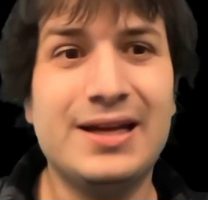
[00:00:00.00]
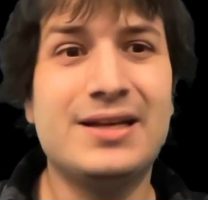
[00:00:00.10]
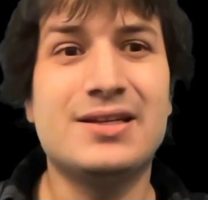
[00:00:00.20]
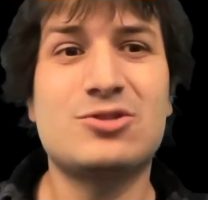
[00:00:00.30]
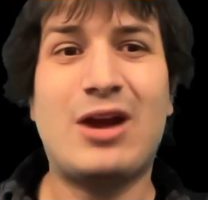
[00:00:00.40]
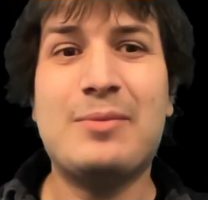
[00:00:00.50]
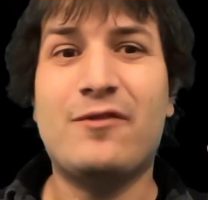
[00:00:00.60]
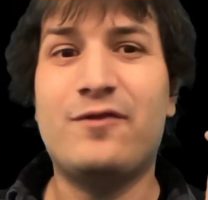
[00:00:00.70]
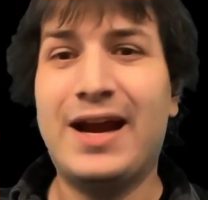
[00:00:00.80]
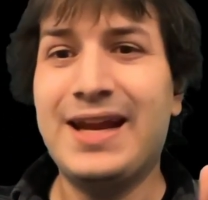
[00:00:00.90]
Describe a
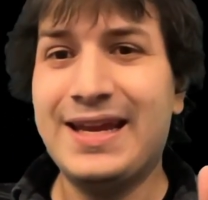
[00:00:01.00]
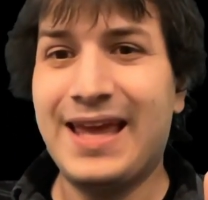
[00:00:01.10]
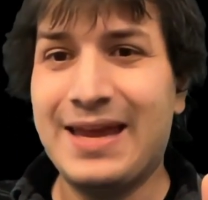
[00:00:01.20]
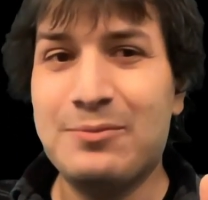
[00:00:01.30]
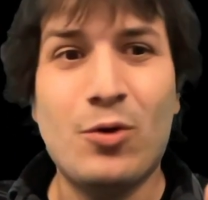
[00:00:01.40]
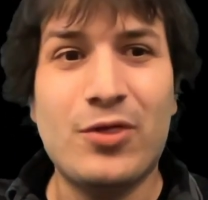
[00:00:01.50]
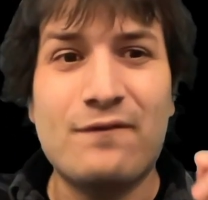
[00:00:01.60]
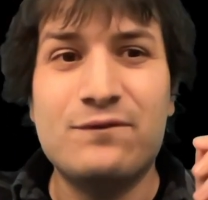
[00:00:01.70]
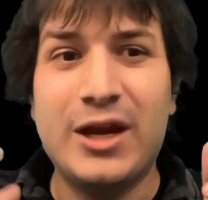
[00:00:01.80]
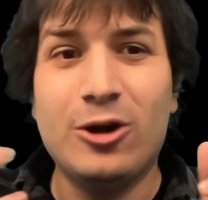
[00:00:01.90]
finite game with a
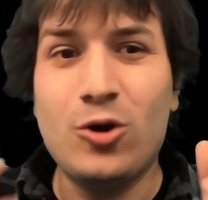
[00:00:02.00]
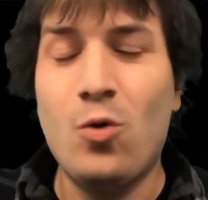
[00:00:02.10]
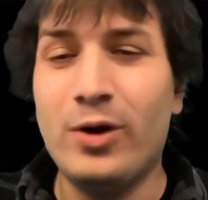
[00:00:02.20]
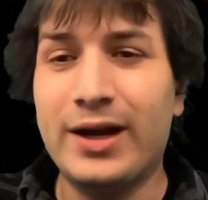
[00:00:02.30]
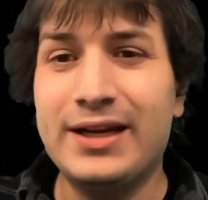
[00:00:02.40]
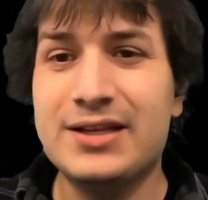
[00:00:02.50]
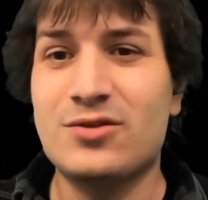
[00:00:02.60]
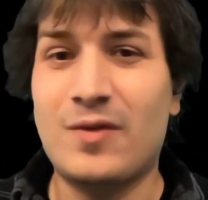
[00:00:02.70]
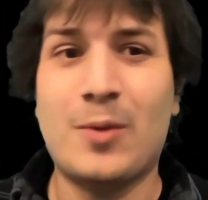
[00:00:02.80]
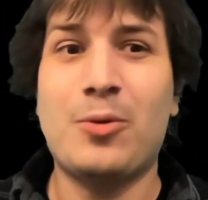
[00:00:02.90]
fair coin so
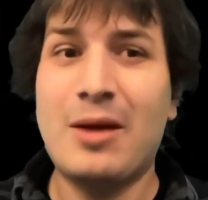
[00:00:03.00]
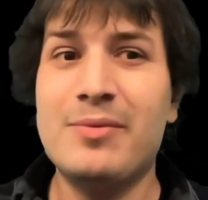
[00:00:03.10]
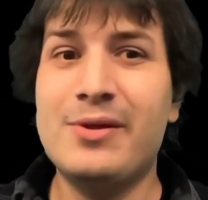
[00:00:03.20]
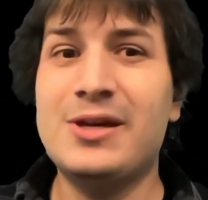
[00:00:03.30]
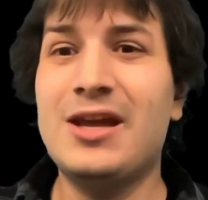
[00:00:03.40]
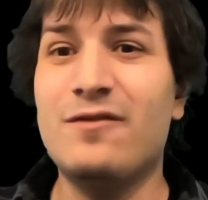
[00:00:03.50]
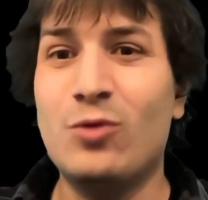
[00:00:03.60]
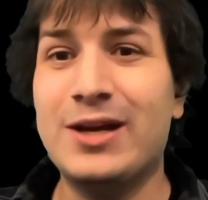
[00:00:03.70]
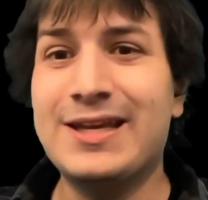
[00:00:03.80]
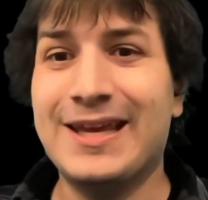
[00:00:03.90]
that the probability of
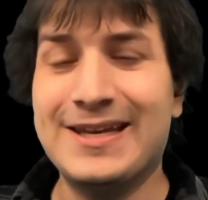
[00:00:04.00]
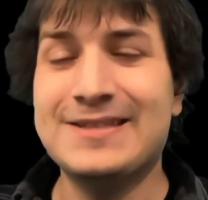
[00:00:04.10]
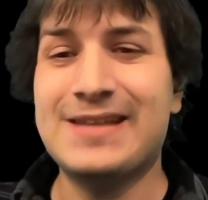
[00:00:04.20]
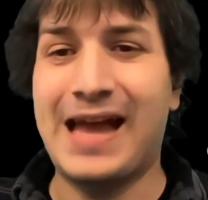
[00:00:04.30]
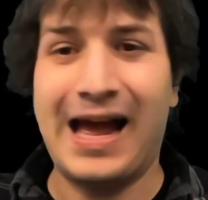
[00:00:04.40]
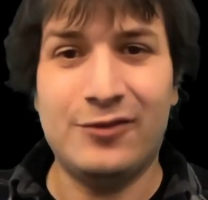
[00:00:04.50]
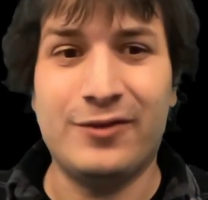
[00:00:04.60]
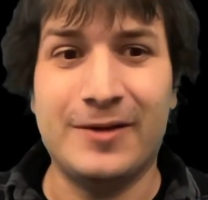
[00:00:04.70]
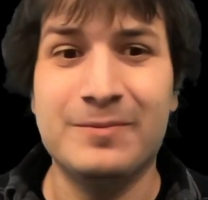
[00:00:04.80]
winning is alpha.